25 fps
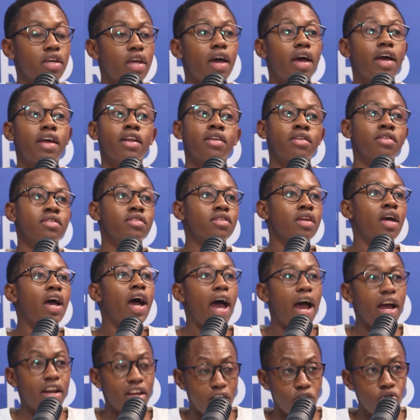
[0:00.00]
Yeah, and
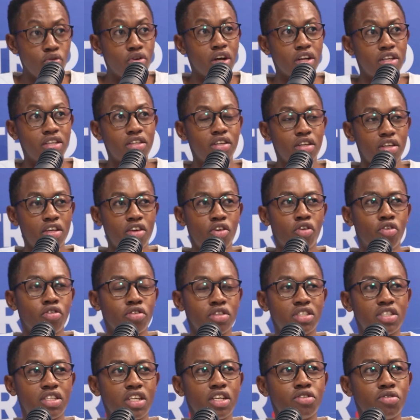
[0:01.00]
I had a look at your
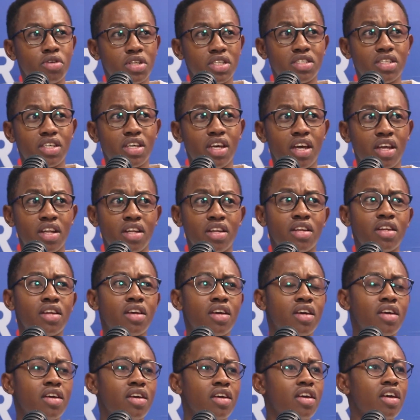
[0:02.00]
constituency, and
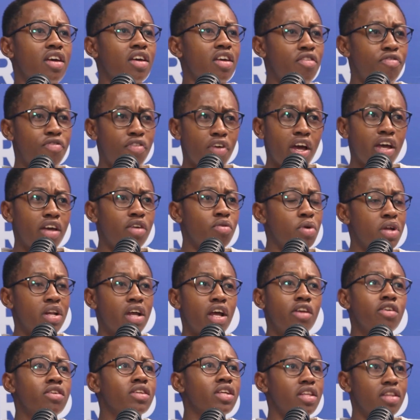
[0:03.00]
when I
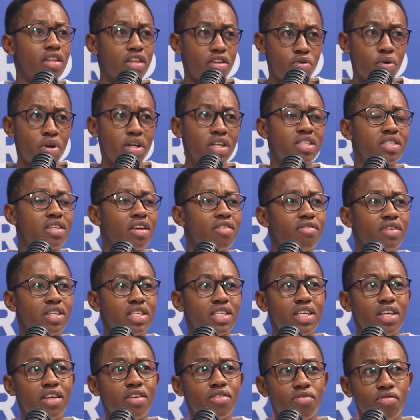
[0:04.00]
looked at the
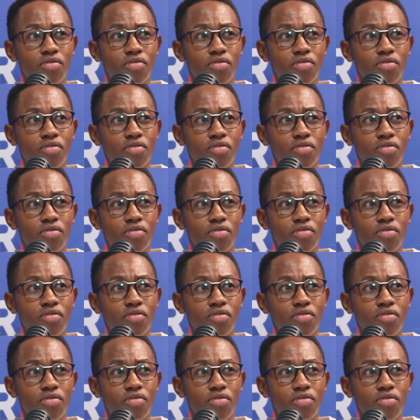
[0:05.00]
2017